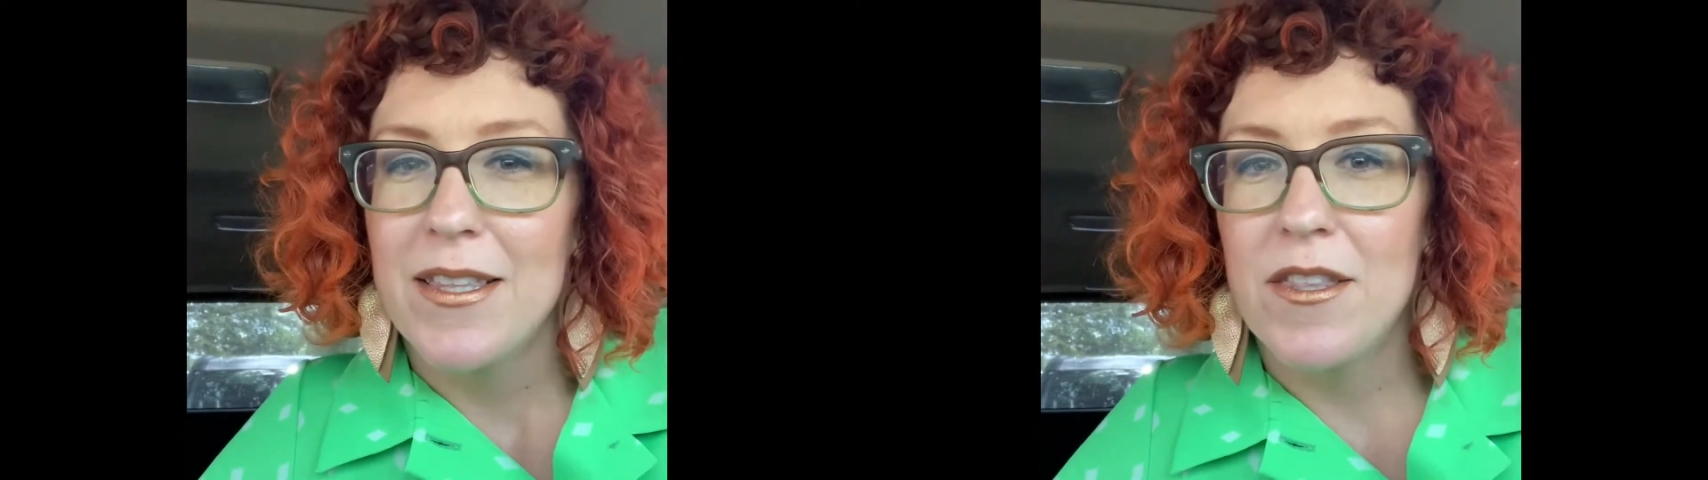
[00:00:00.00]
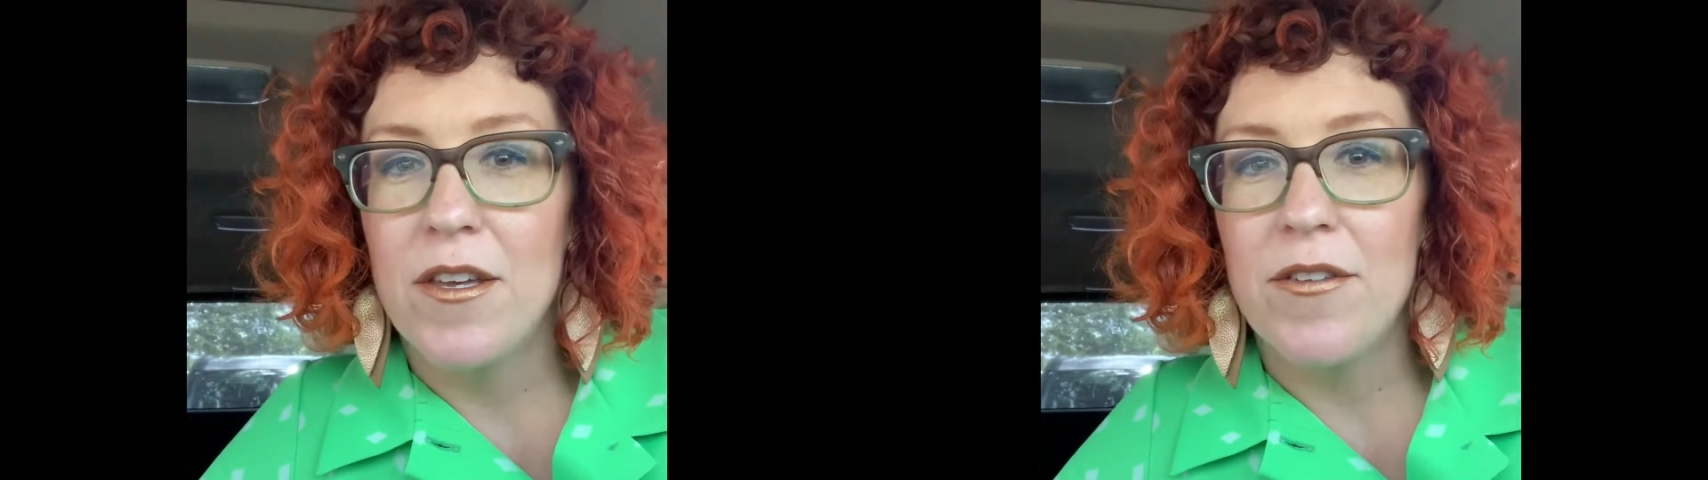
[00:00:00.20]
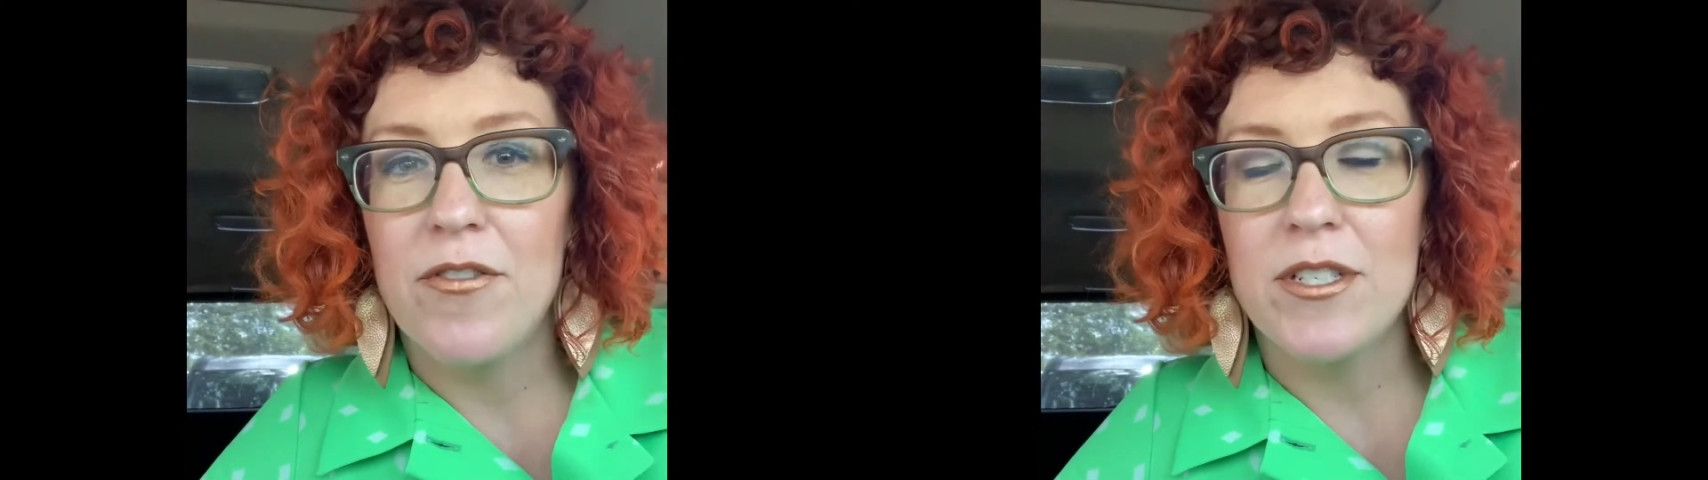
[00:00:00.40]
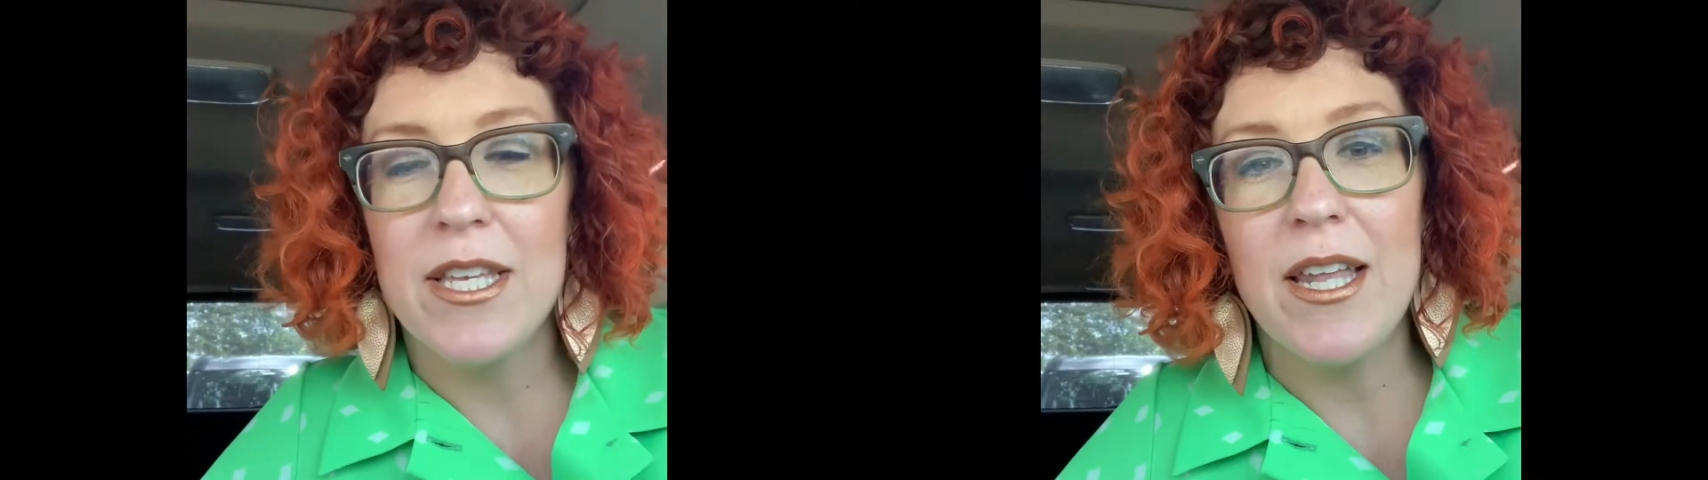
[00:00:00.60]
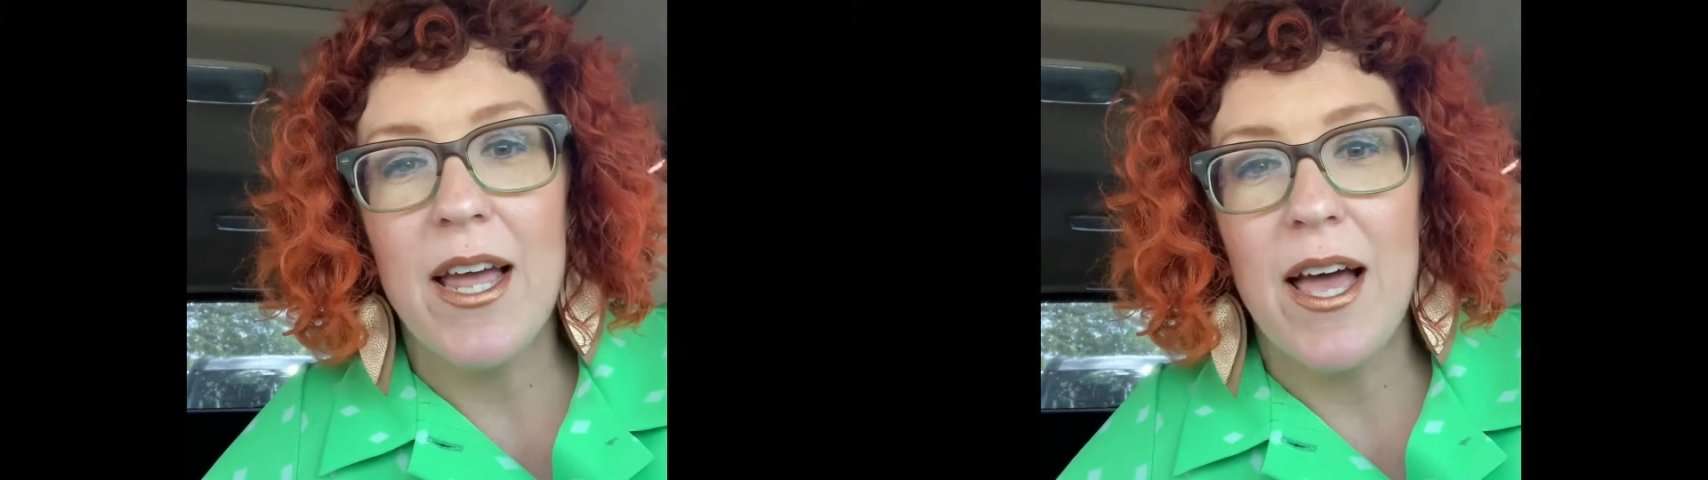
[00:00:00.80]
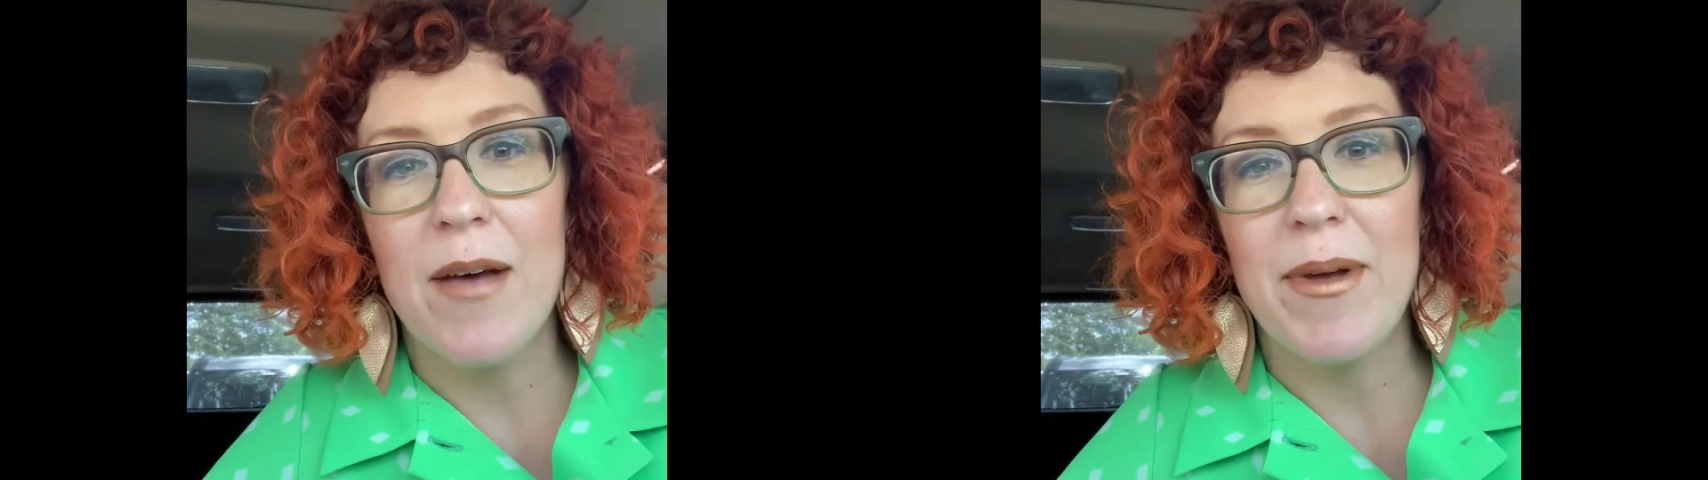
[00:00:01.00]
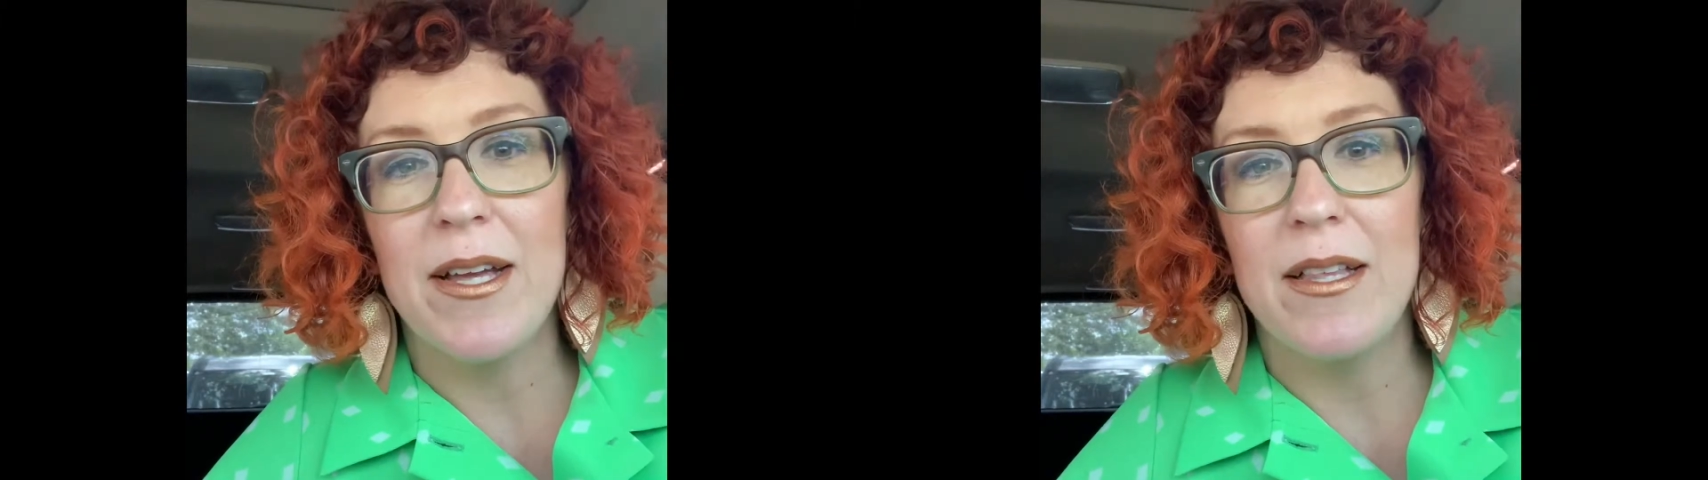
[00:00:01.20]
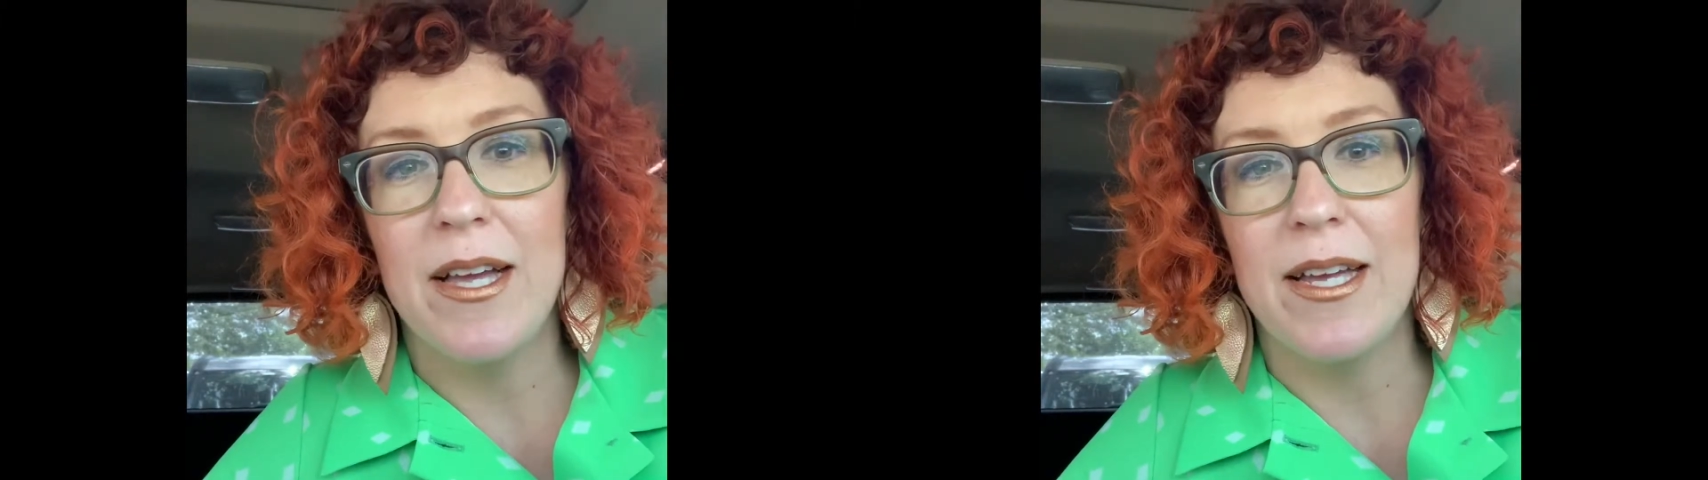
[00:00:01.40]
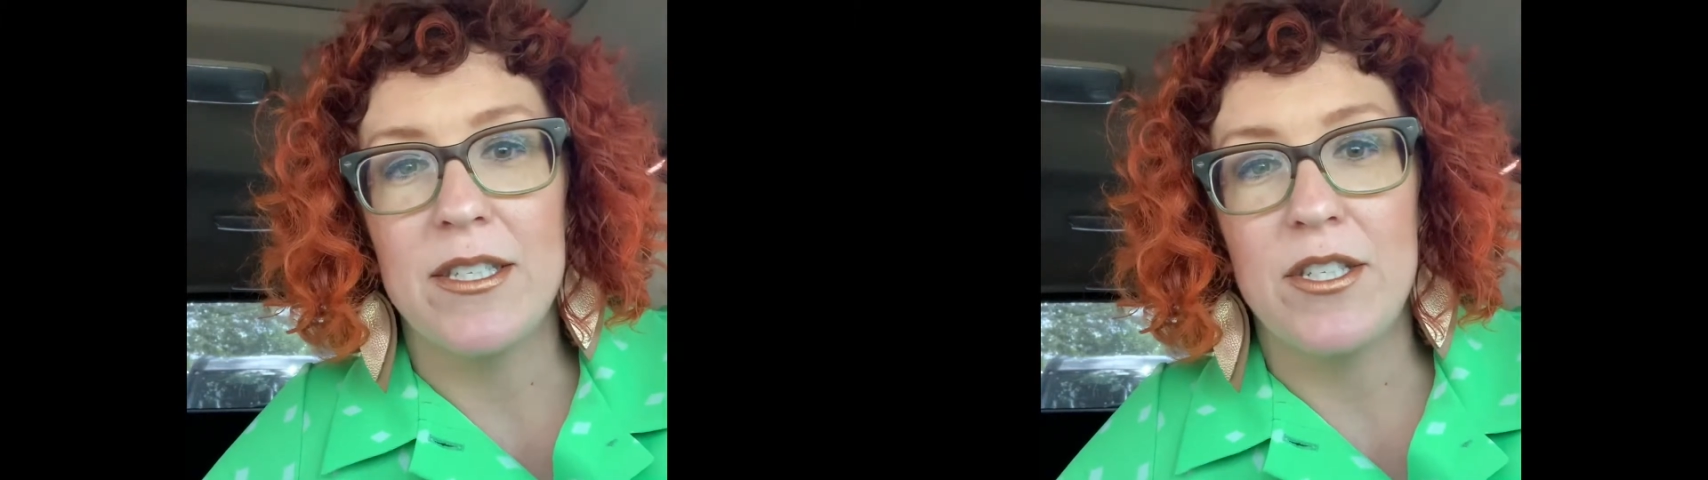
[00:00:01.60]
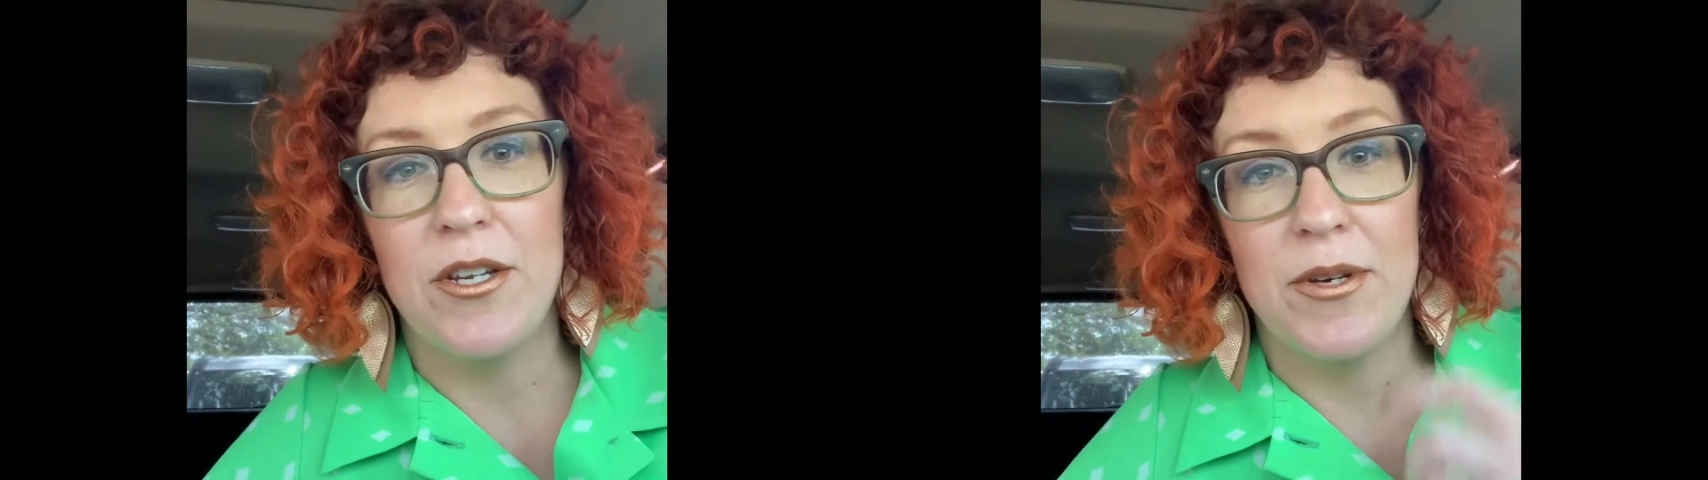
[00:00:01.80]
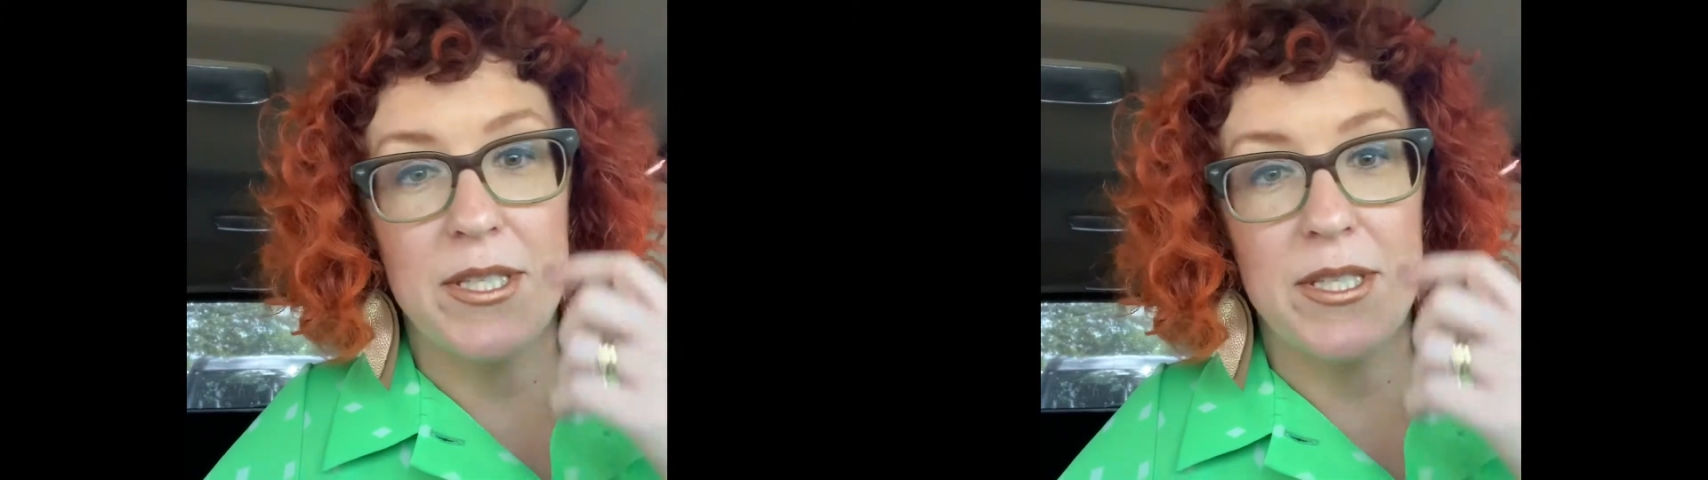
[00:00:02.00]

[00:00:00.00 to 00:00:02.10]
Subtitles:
The first thing that I have my clients do